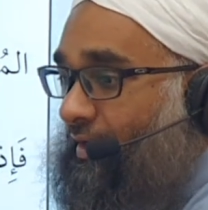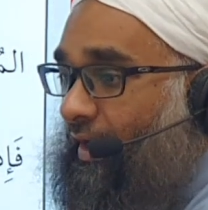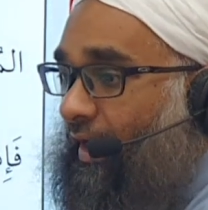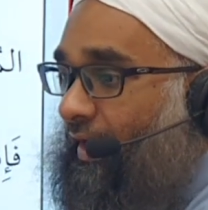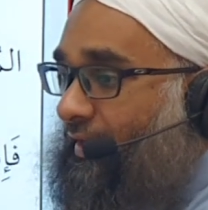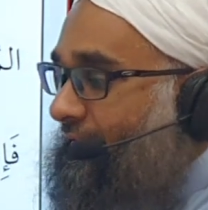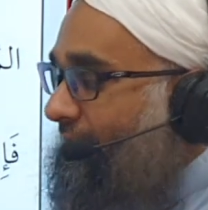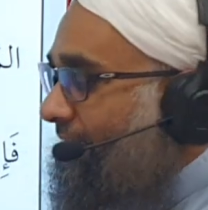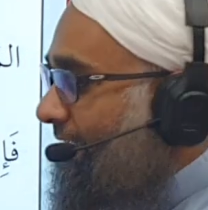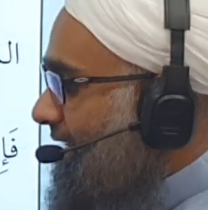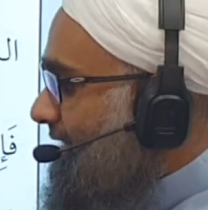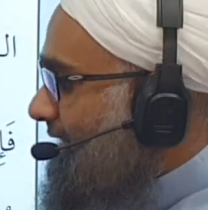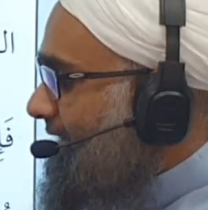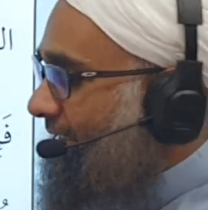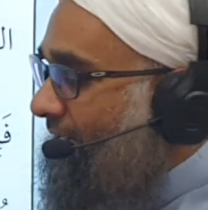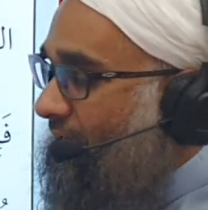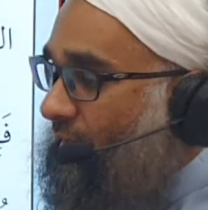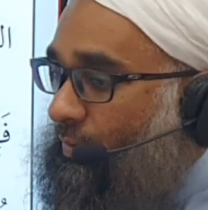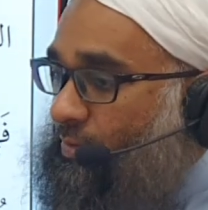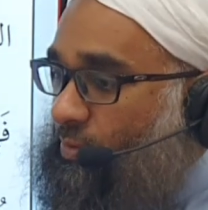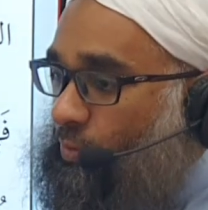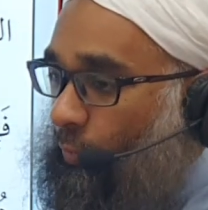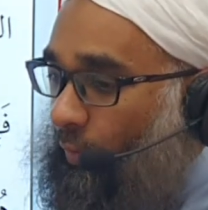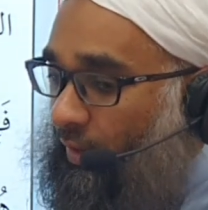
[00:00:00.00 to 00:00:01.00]
and English
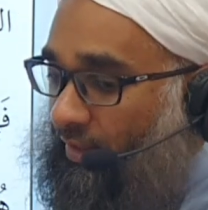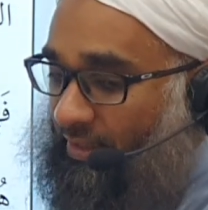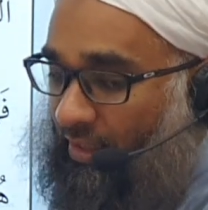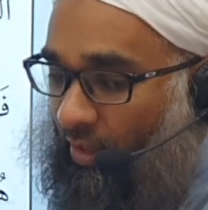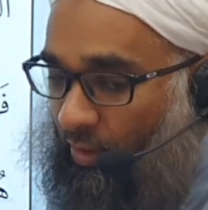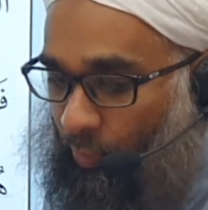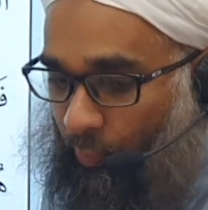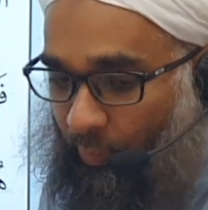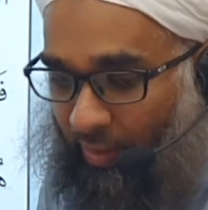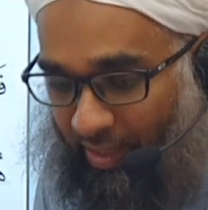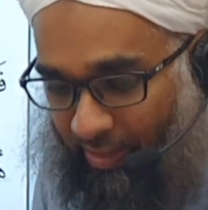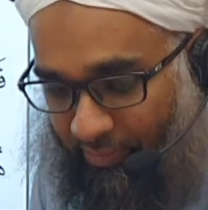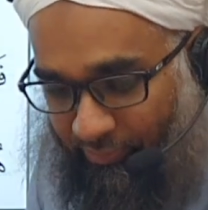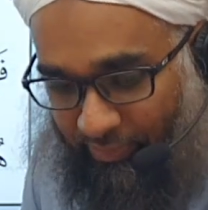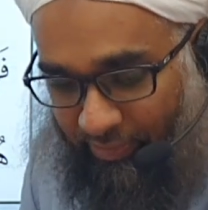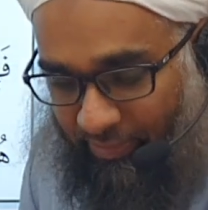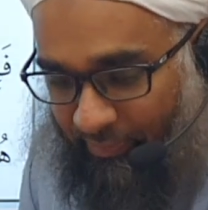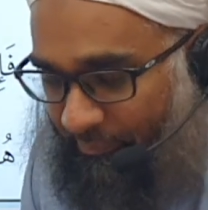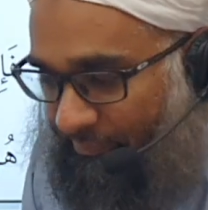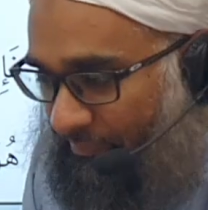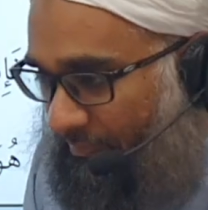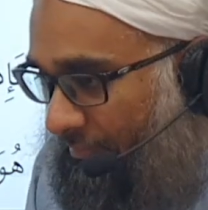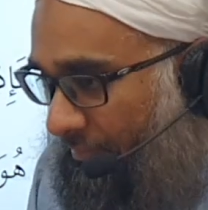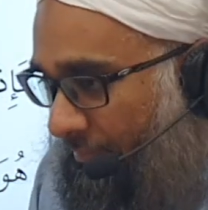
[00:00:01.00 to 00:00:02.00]
language is going down or whatever.
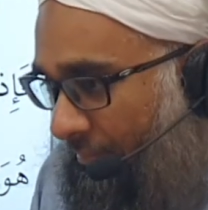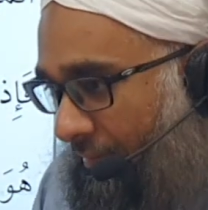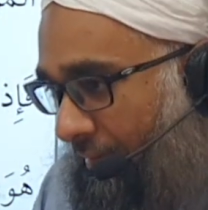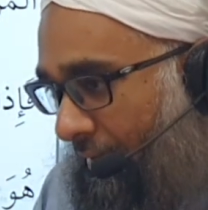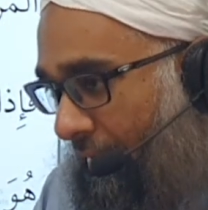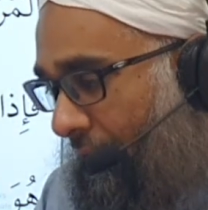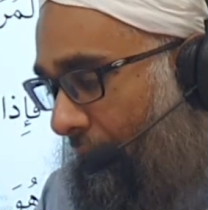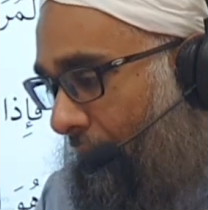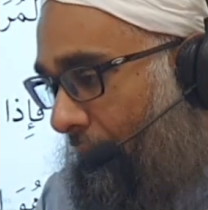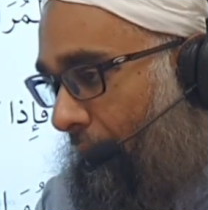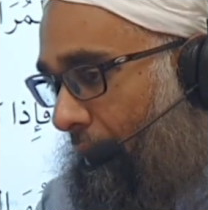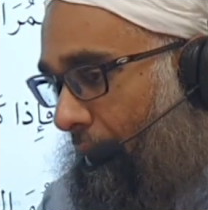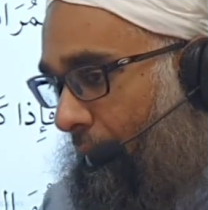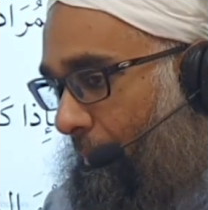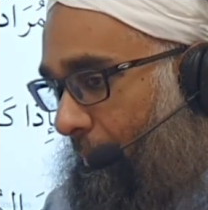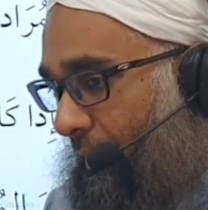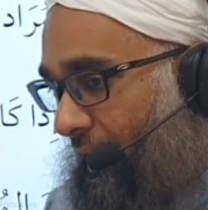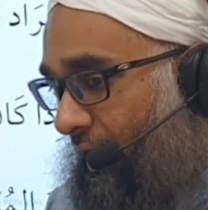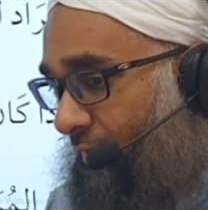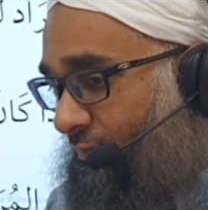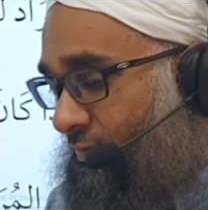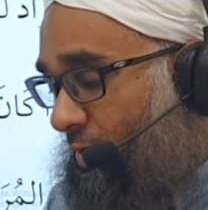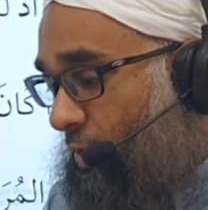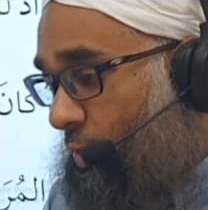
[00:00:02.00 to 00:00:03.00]
But
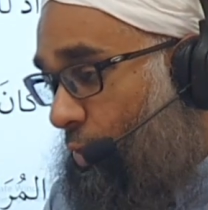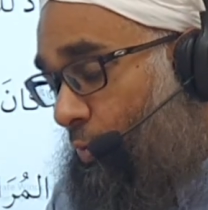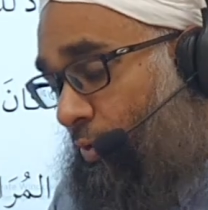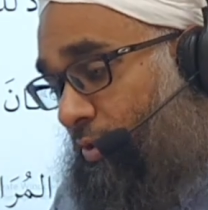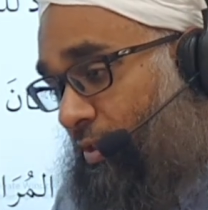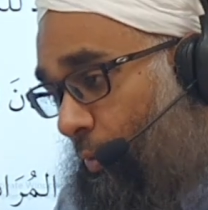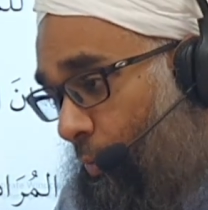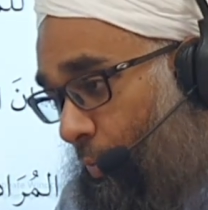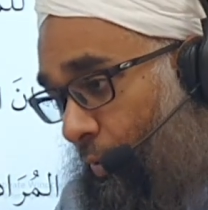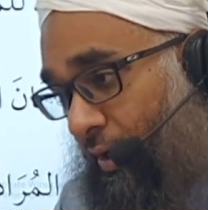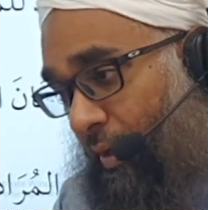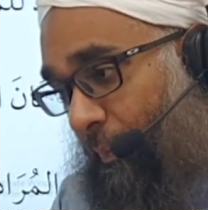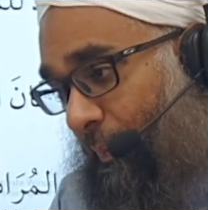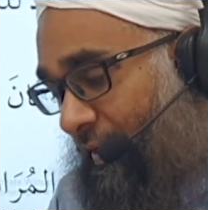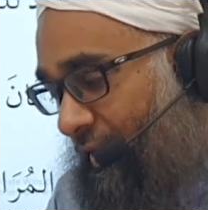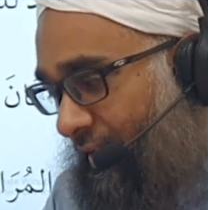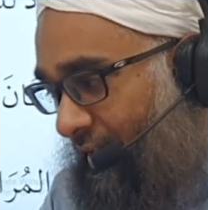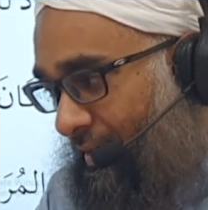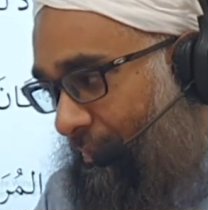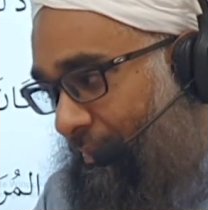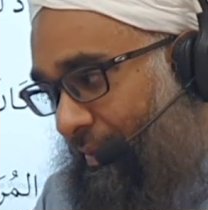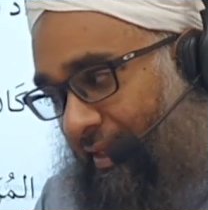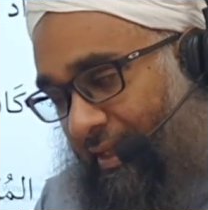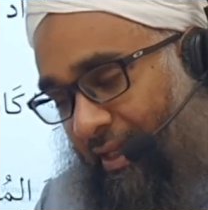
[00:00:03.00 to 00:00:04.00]
if they use a word in
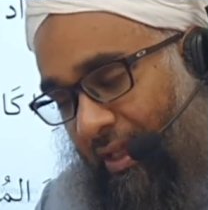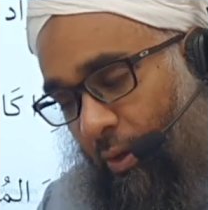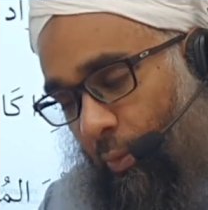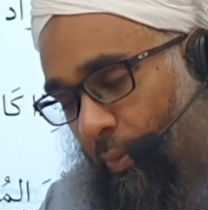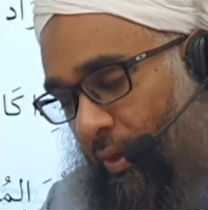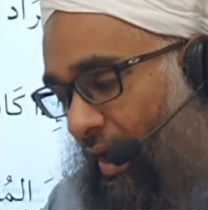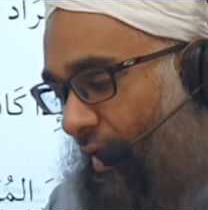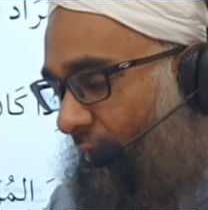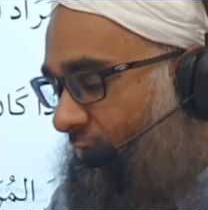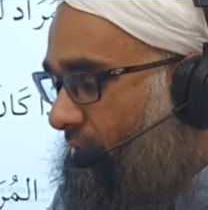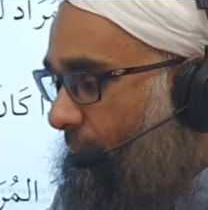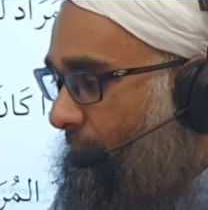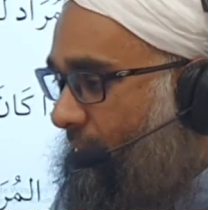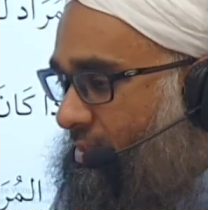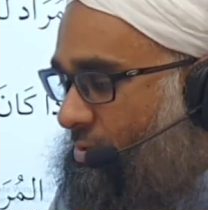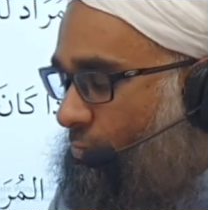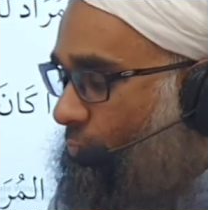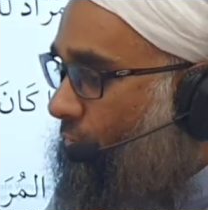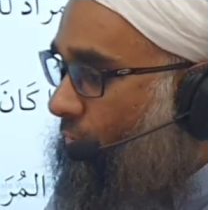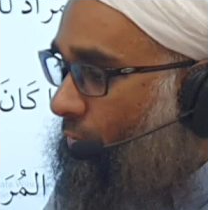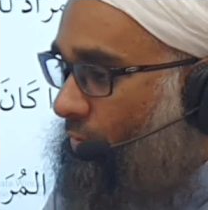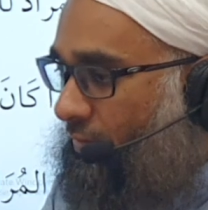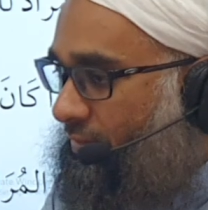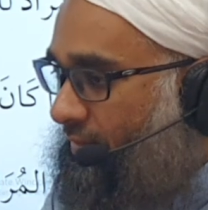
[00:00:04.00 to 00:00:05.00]
particular meaning, we have to base a
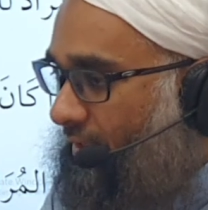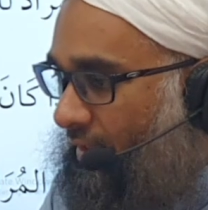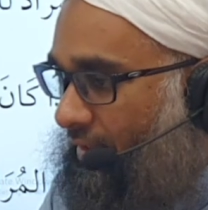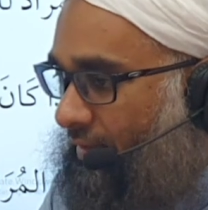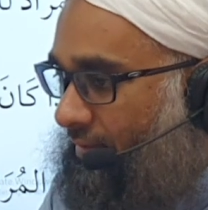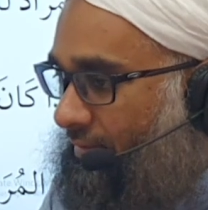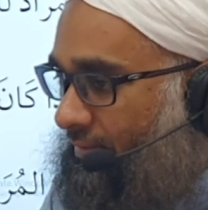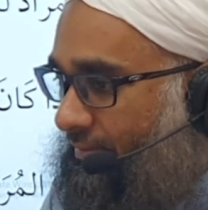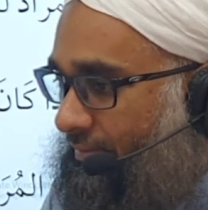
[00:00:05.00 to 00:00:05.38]
ruling on that.